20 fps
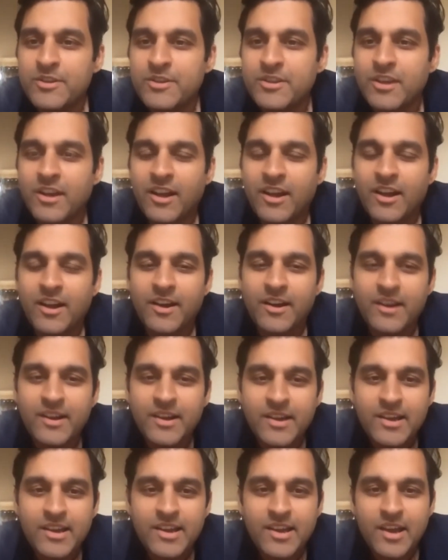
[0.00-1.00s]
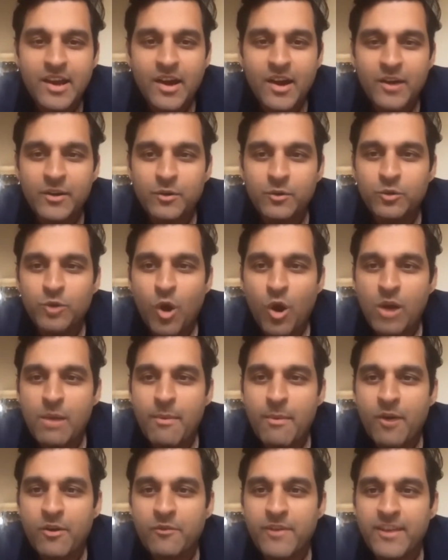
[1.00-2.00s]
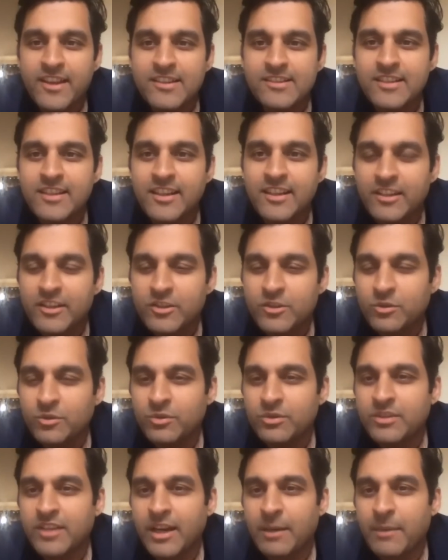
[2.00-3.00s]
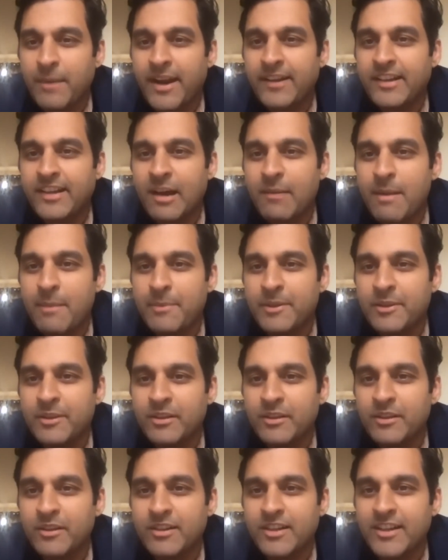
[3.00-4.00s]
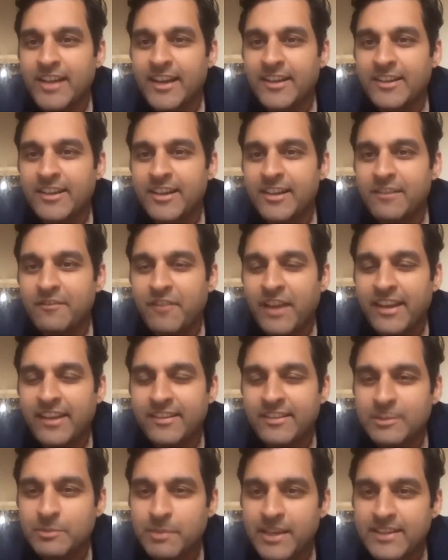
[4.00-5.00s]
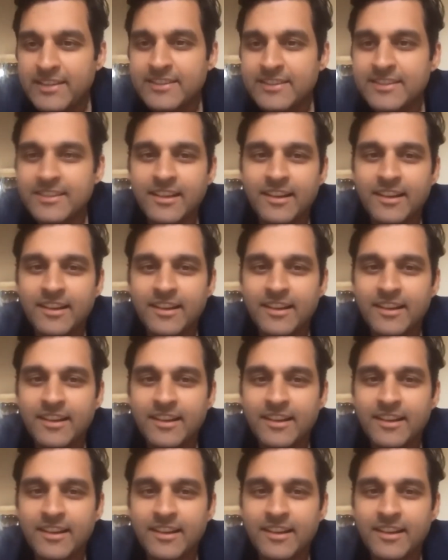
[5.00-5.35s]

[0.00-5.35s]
to talk about various legal issues that might come up in the connected vehicle space,